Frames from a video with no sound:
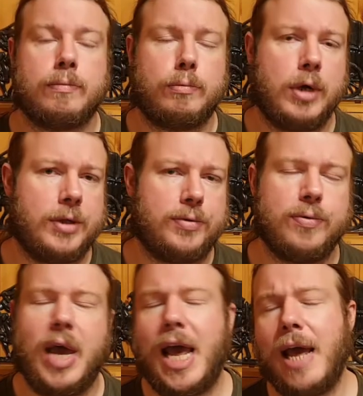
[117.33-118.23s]
With
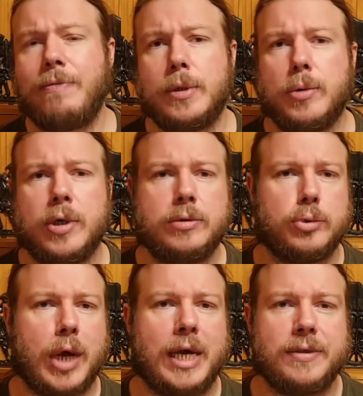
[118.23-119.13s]
everyone
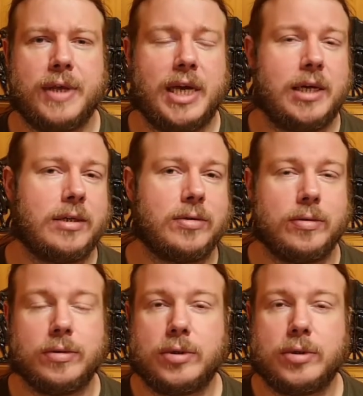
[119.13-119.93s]
right there to